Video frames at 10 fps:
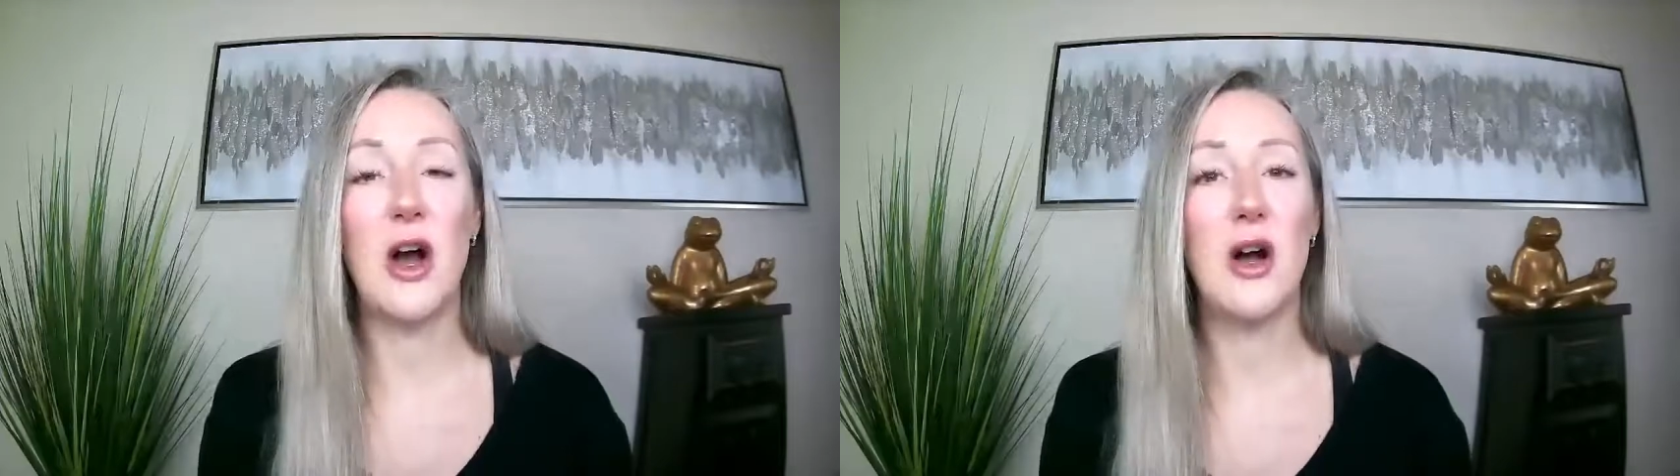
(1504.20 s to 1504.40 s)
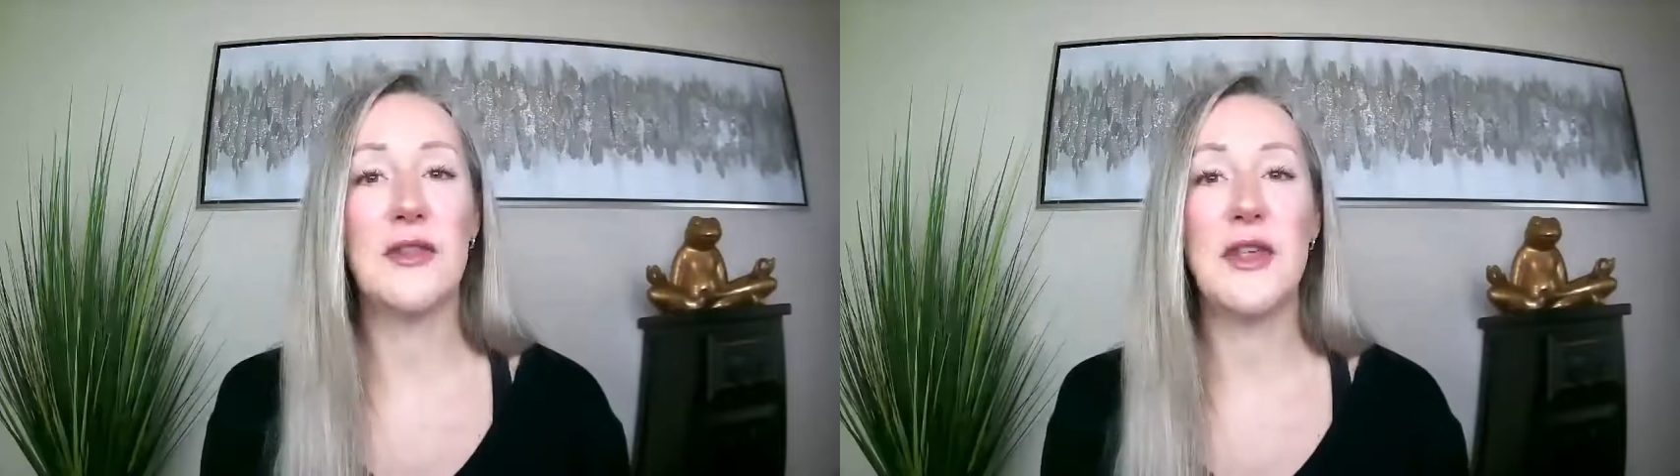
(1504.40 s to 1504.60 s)
of
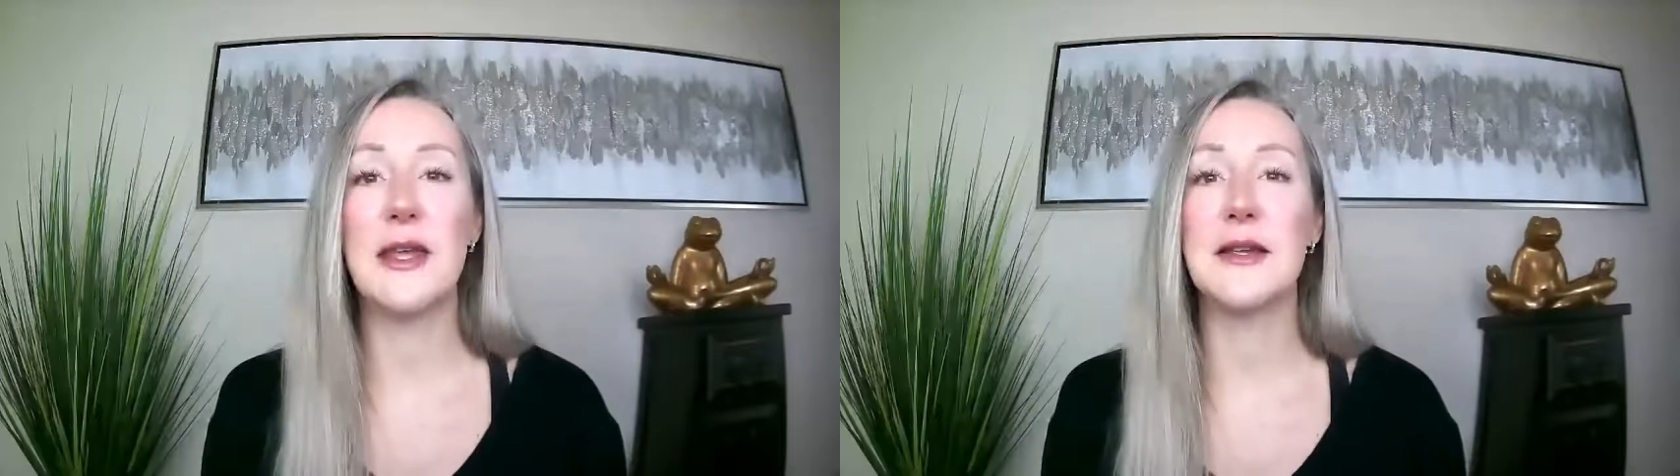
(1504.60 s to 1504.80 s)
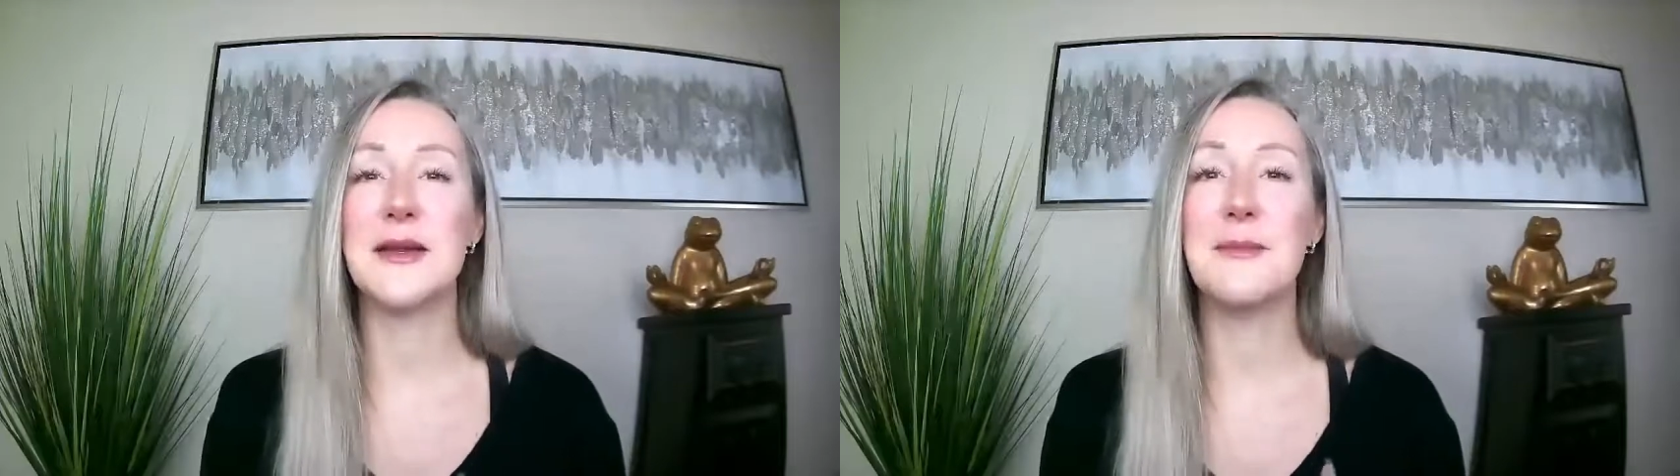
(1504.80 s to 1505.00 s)
all
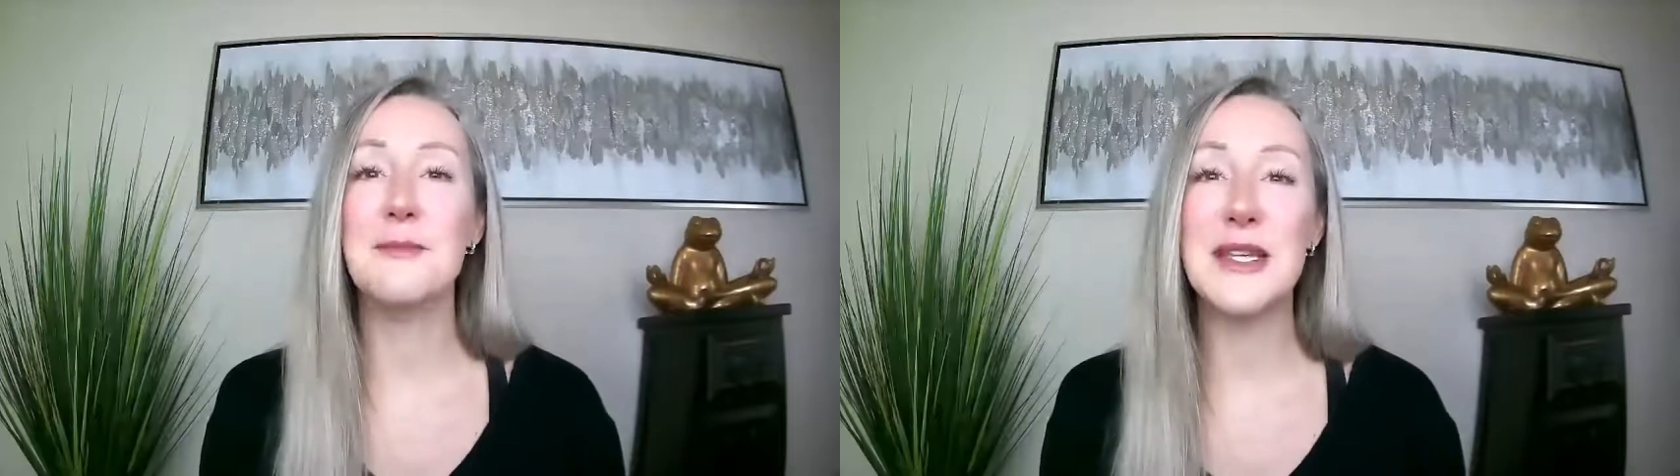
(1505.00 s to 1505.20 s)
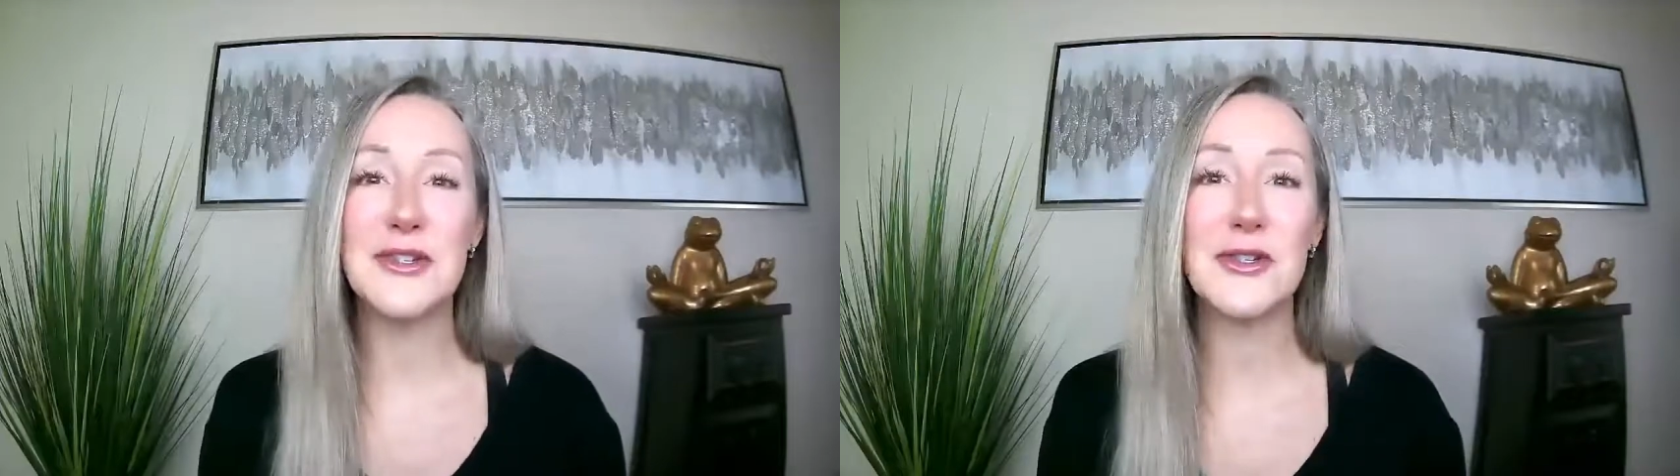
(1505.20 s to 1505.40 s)
things
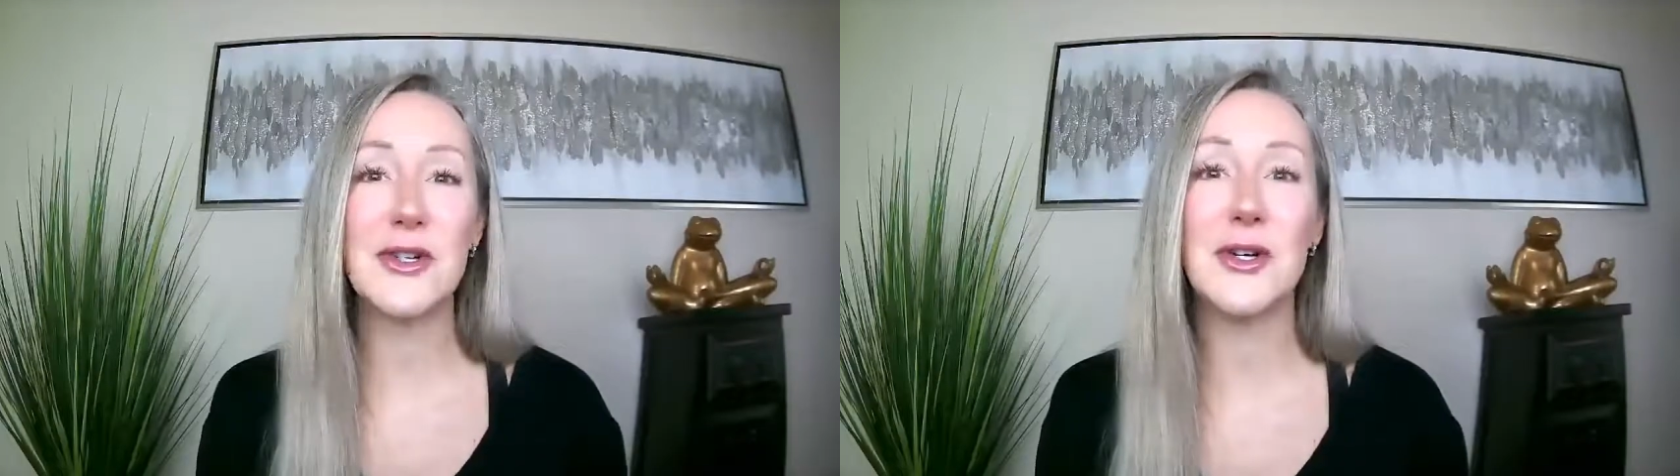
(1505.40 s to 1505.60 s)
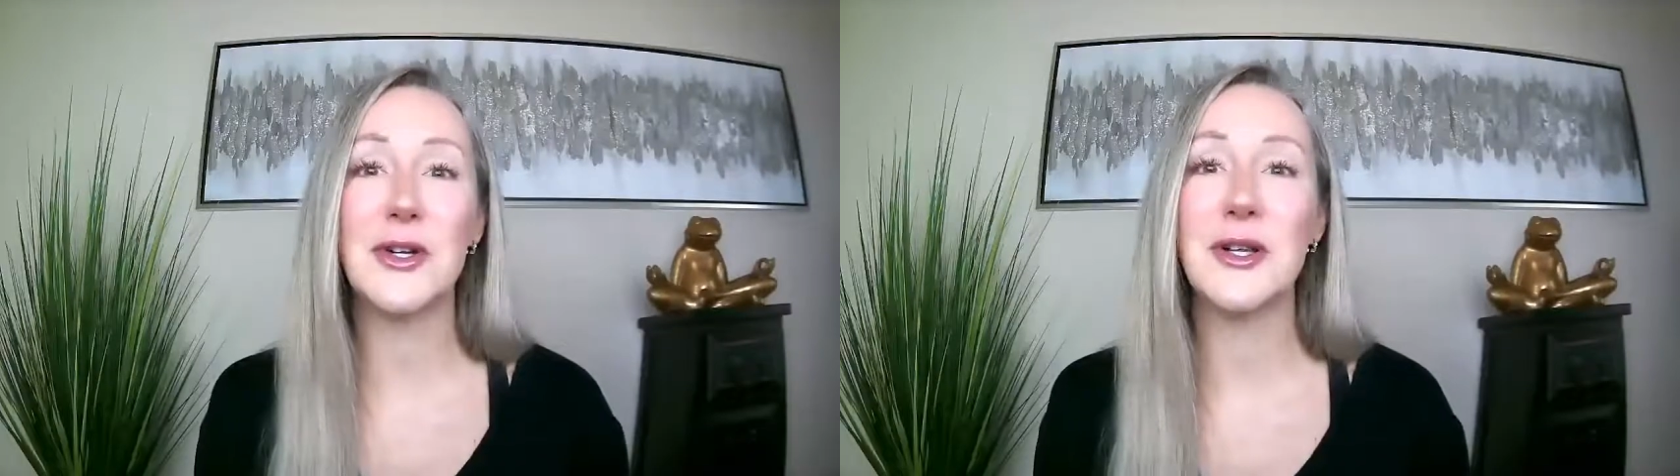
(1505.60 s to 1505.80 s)

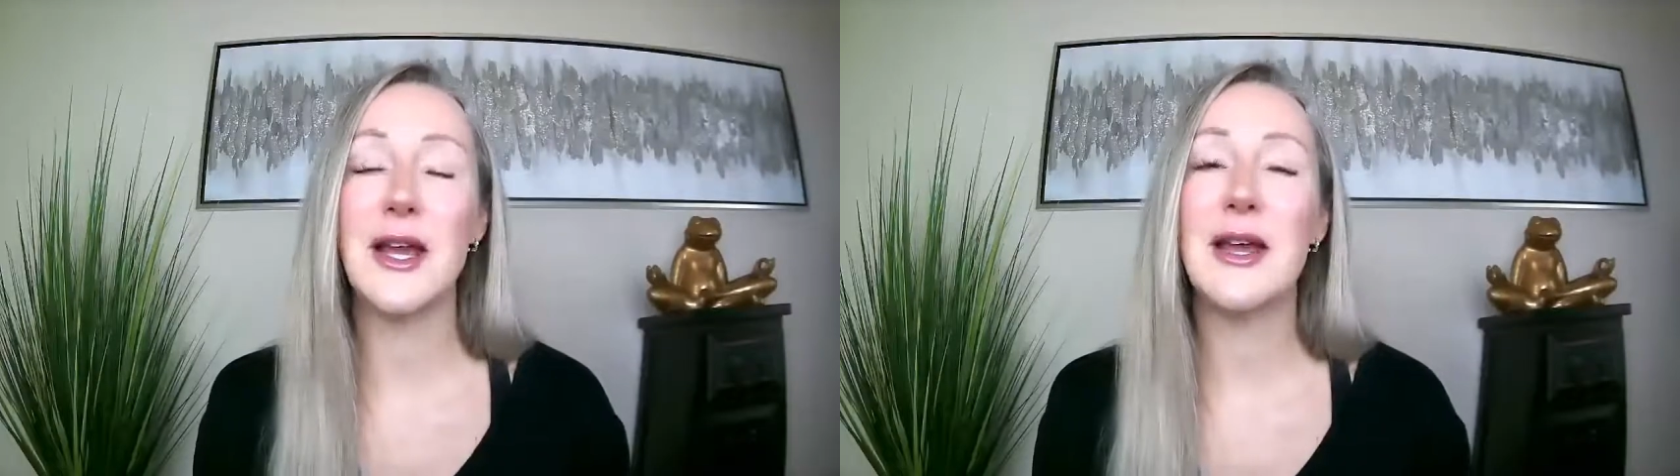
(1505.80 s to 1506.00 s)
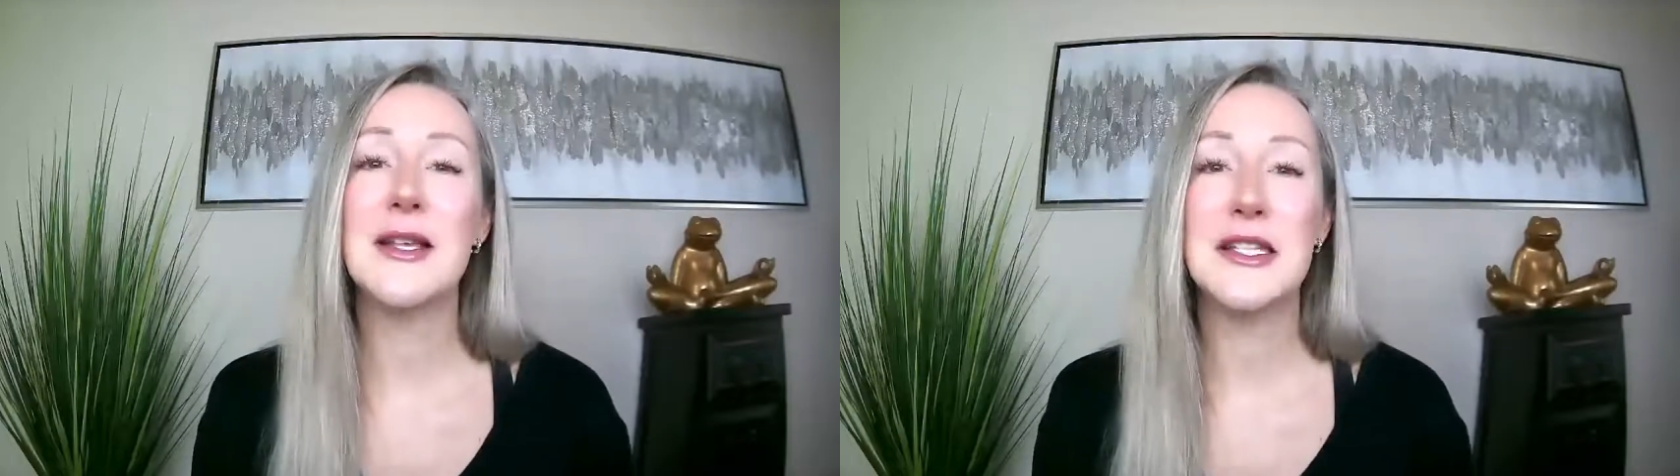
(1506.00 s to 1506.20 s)
mystical,